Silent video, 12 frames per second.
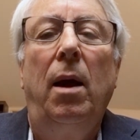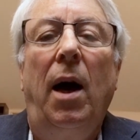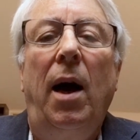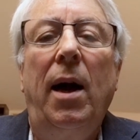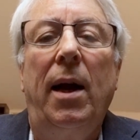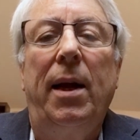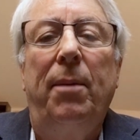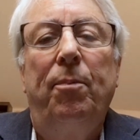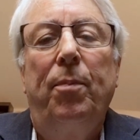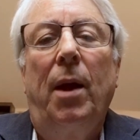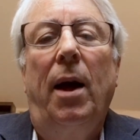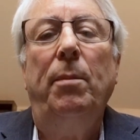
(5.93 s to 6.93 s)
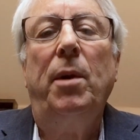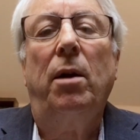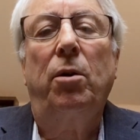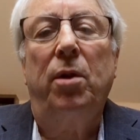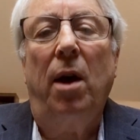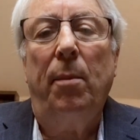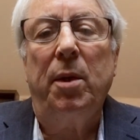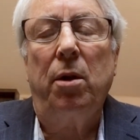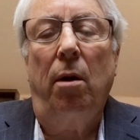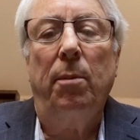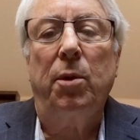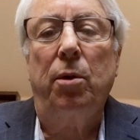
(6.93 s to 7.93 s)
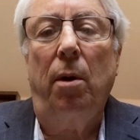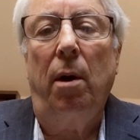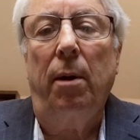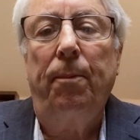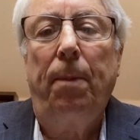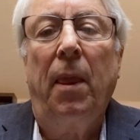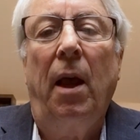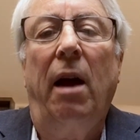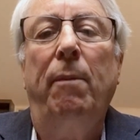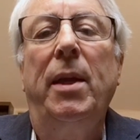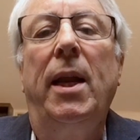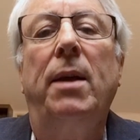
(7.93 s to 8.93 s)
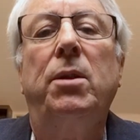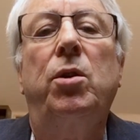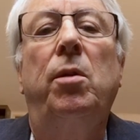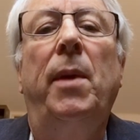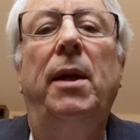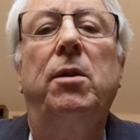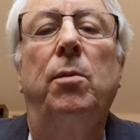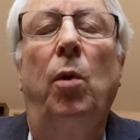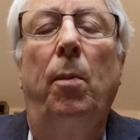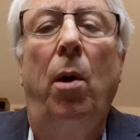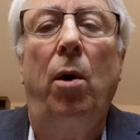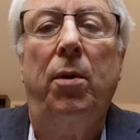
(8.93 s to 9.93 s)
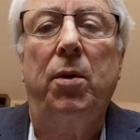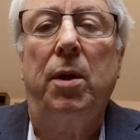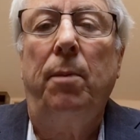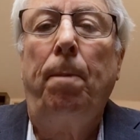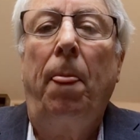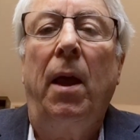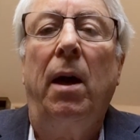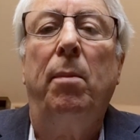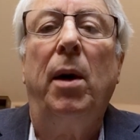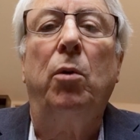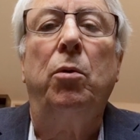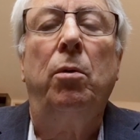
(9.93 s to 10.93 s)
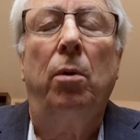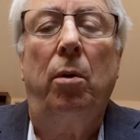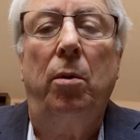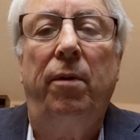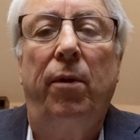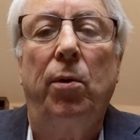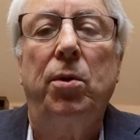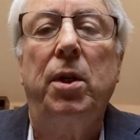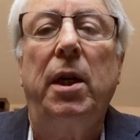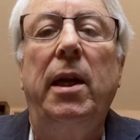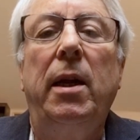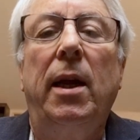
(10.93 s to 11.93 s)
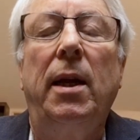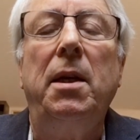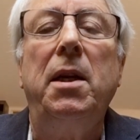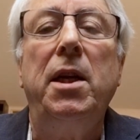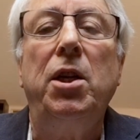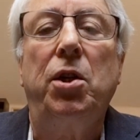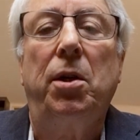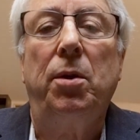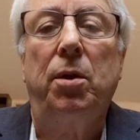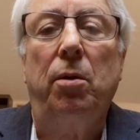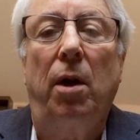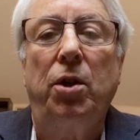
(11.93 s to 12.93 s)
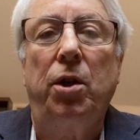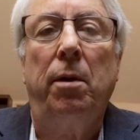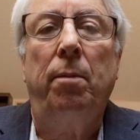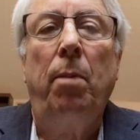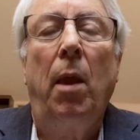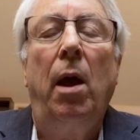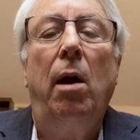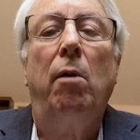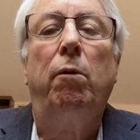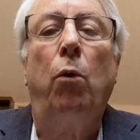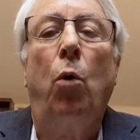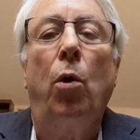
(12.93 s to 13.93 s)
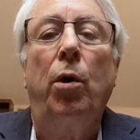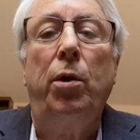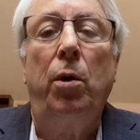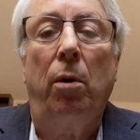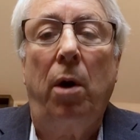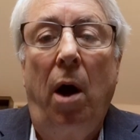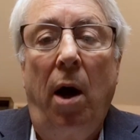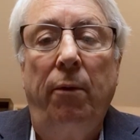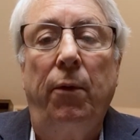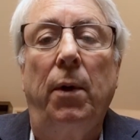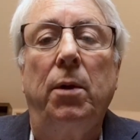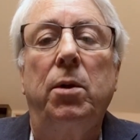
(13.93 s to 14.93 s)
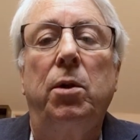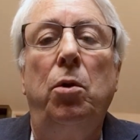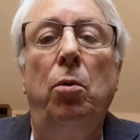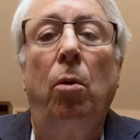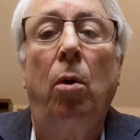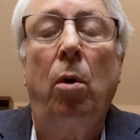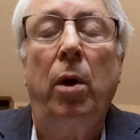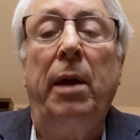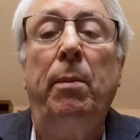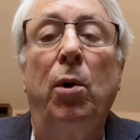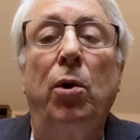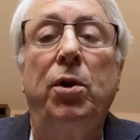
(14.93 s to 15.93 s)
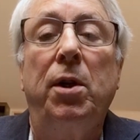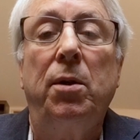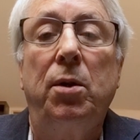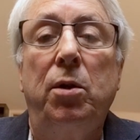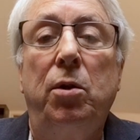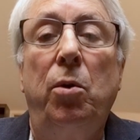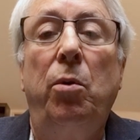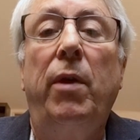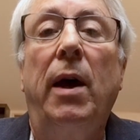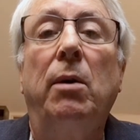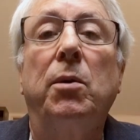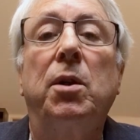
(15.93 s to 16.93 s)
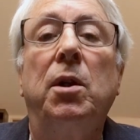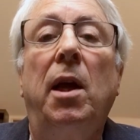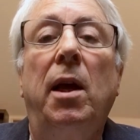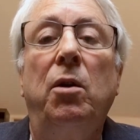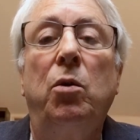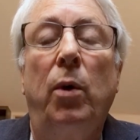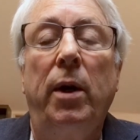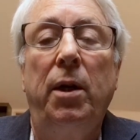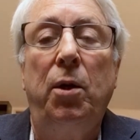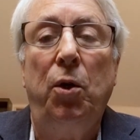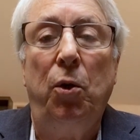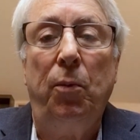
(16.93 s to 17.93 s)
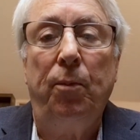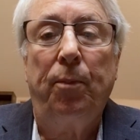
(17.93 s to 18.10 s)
Hi, I'm Dr. Thomas Armstrong. I've been asked to make some remarks about neurodiversity and niche construction for your conference, NeuroEmergence 2022.